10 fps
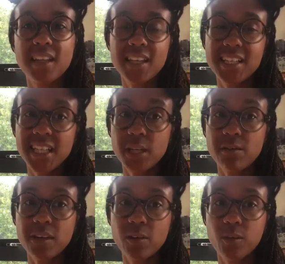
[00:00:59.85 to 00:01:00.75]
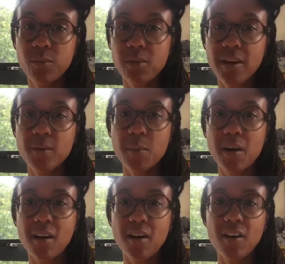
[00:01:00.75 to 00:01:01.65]
an interior or private
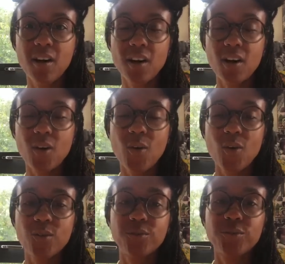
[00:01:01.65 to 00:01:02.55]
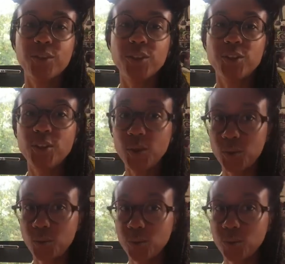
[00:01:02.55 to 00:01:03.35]
part of you.